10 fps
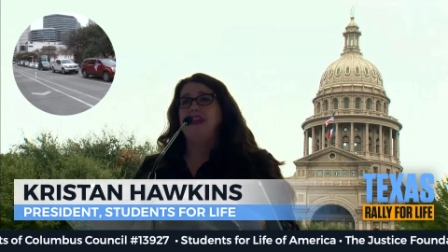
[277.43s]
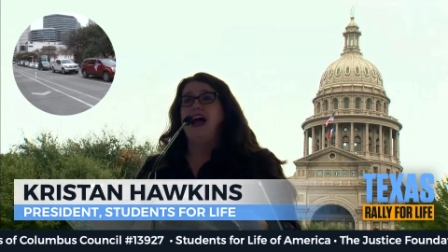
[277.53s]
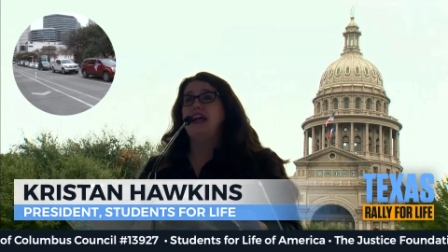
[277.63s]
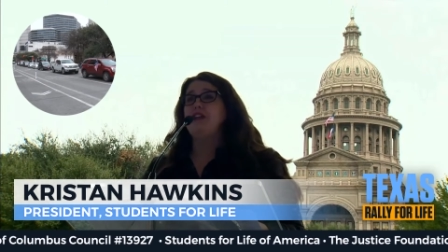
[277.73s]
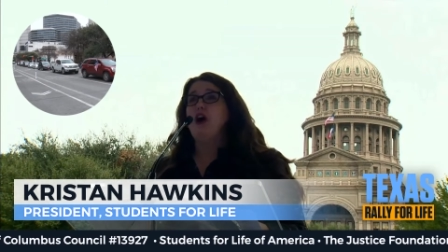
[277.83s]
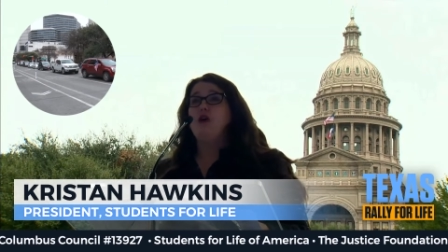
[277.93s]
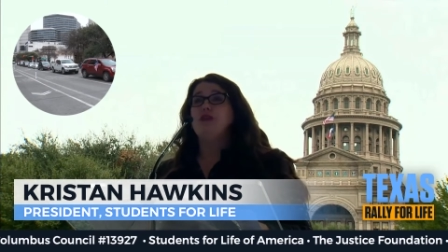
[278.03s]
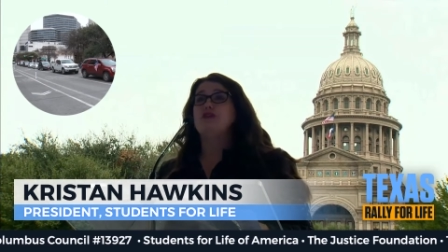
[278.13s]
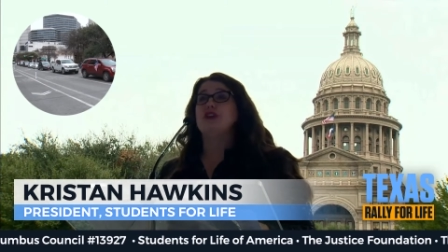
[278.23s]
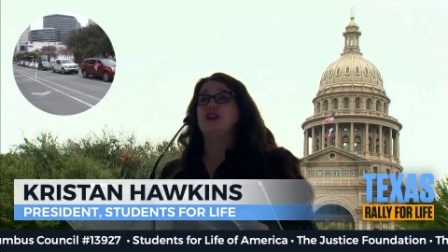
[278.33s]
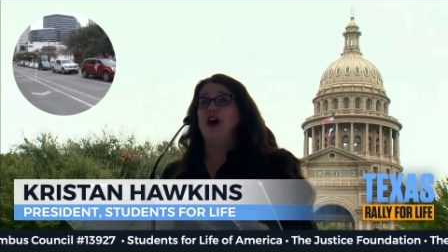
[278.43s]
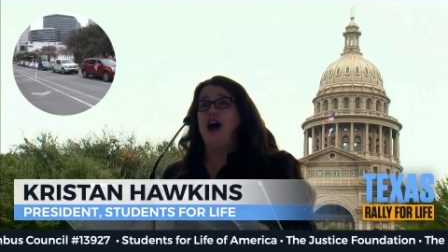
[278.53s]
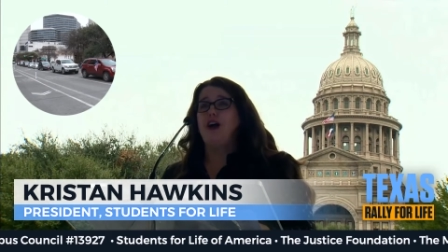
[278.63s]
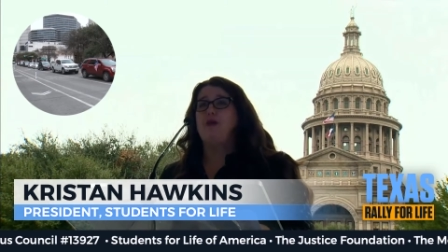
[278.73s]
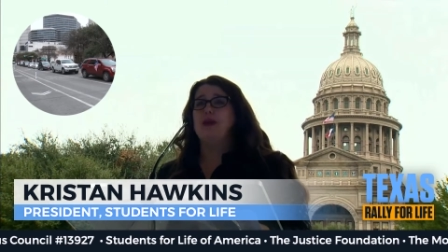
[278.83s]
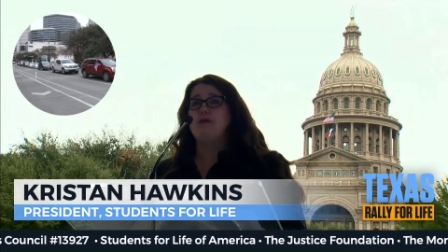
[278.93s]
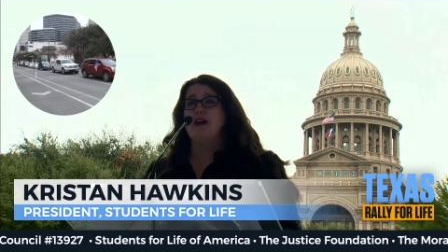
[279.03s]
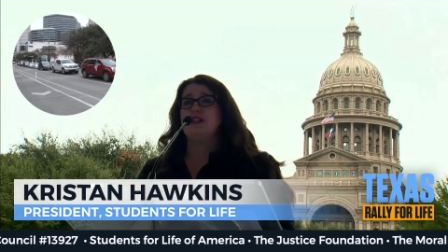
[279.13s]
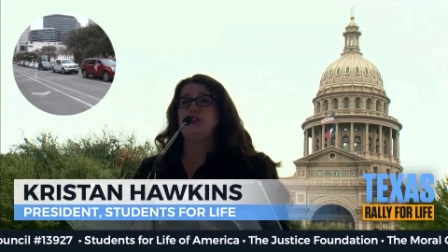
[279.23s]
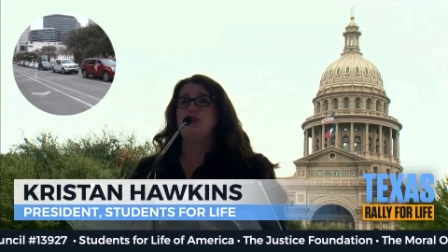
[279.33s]
I know there's a lot we
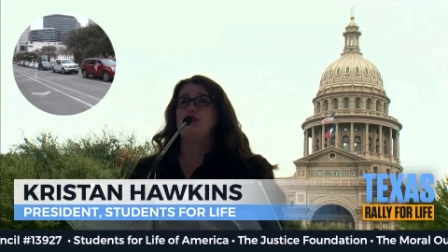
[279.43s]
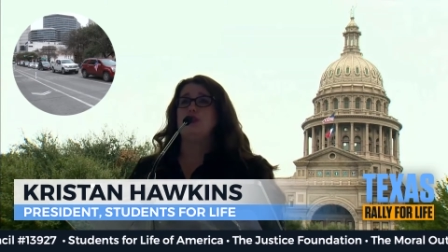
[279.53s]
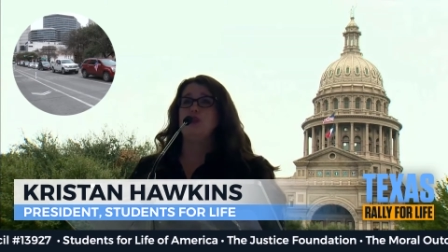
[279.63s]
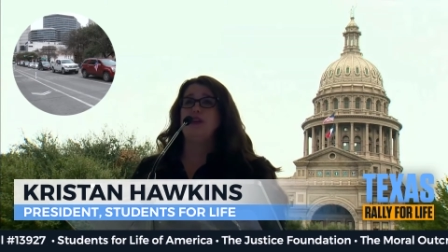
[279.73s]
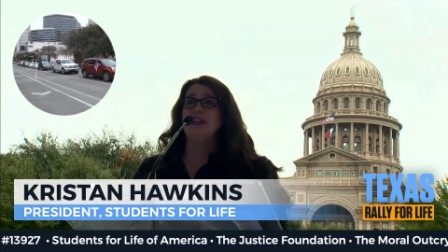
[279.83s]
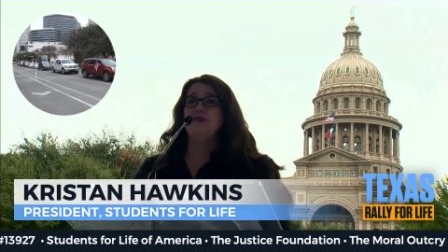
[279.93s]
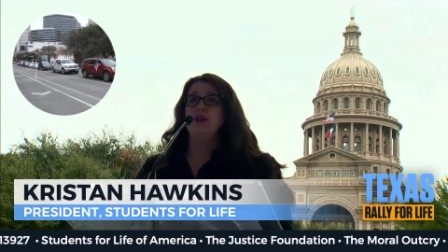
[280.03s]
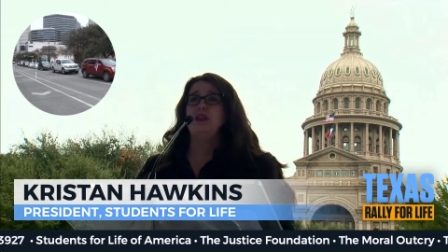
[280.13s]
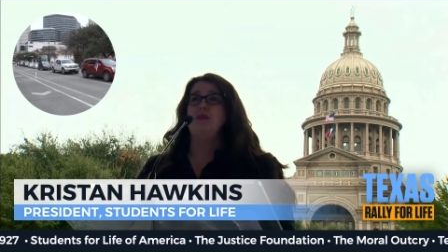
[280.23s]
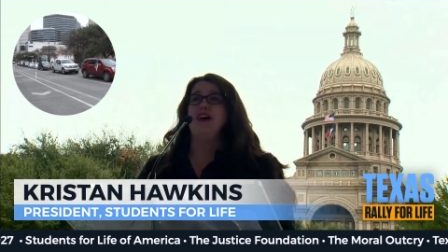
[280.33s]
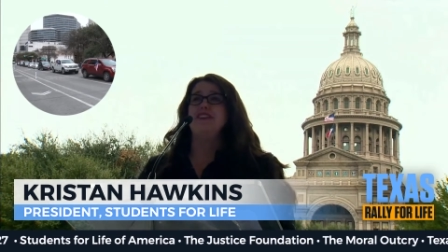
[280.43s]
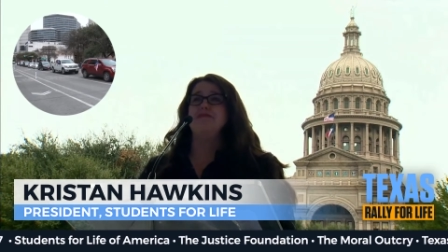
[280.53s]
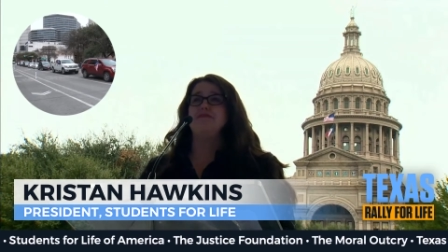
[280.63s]
must do in 2021.